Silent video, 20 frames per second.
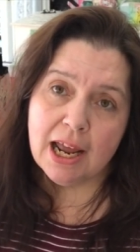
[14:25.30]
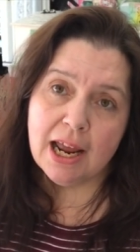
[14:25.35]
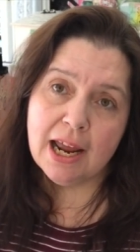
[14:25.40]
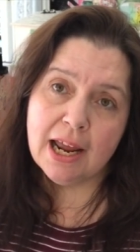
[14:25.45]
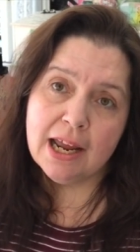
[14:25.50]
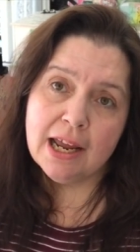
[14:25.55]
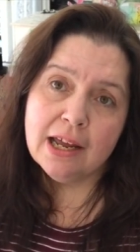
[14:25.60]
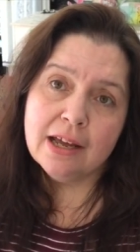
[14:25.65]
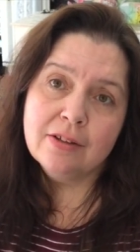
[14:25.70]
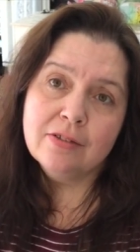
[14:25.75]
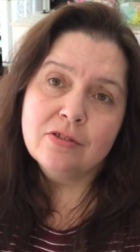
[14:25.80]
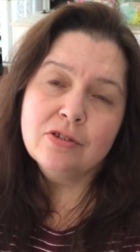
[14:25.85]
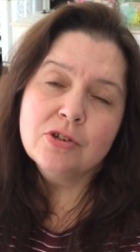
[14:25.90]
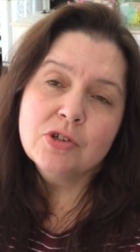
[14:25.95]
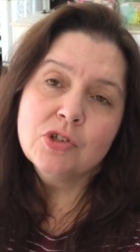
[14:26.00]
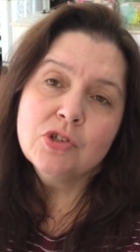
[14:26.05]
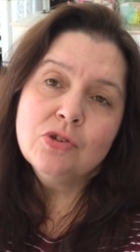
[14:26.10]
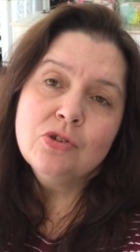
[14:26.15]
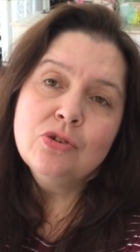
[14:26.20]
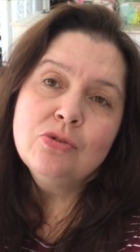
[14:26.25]
And
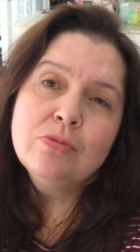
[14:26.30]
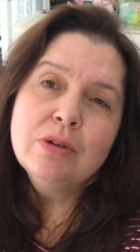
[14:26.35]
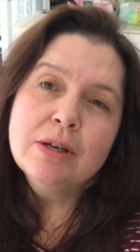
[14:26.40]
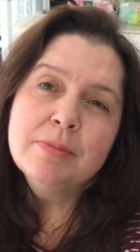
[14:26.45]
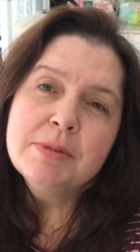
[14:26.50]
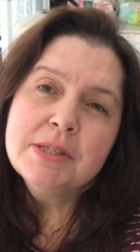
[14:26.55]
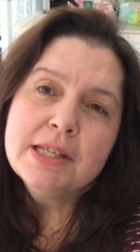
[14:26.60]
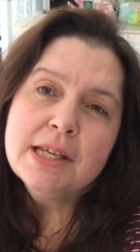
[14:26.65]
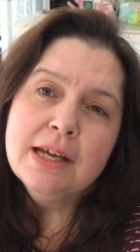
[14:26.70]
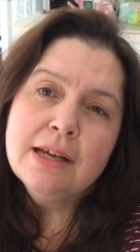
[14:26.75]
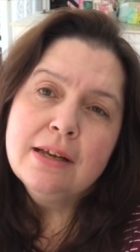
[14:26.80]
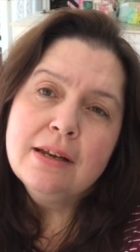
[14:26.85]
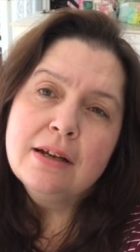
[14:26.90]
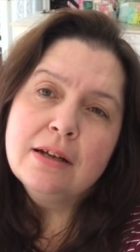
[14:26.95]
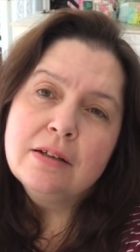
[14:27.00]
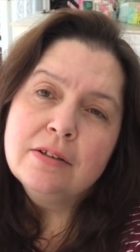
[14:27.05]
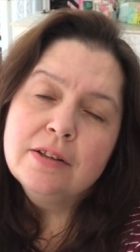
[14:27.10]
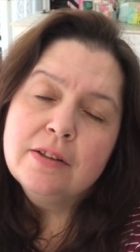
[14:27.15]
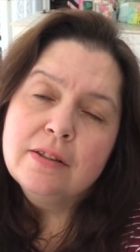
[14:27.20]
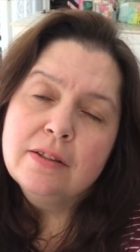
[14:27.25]
there's a new website
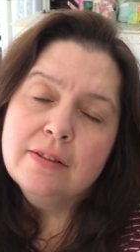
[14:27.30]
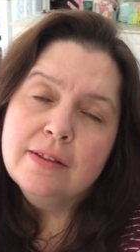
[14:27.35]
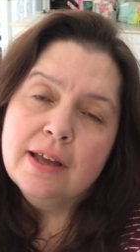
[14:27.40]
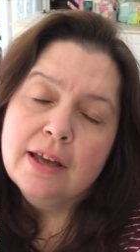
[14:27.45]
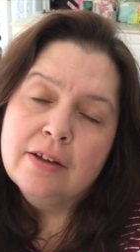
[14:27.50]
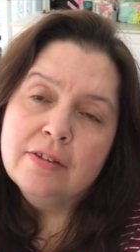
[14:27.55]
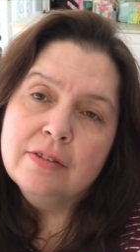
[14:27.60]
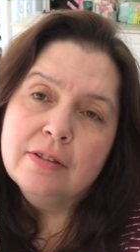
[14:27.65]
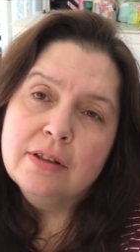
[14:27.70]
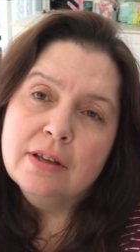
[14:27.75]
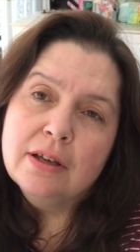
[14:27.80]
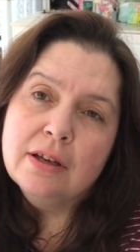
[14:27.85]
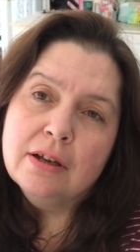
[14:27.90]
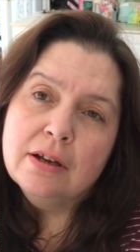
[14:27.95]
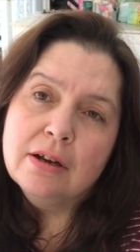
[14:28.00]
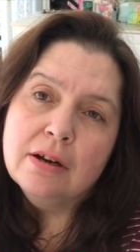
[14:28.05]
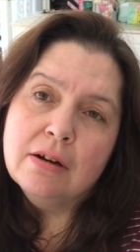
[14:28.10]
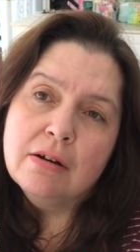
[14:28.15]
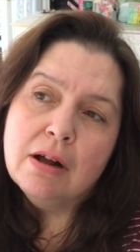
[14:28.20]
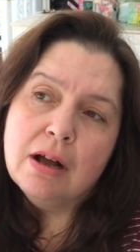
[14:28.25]
out
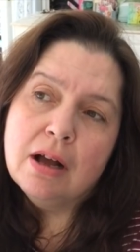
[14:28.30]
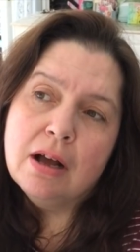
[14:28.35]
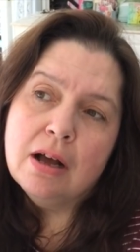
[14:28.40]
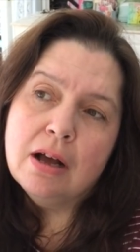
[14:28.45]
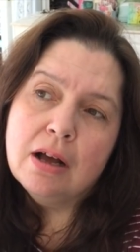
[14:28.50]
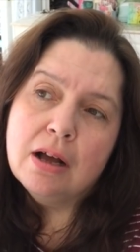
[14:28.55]
there.